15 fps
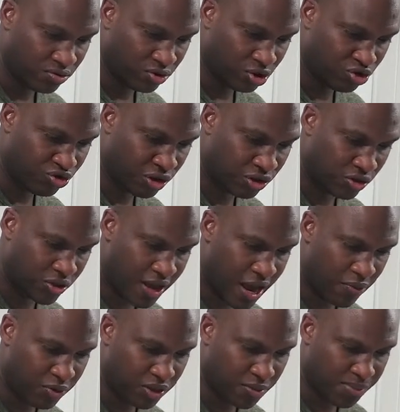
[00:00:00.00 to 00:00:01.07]
drizzle
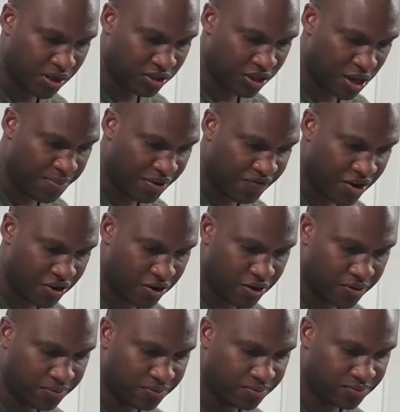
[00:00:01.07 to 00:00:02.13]
that with the balsamic vinegar.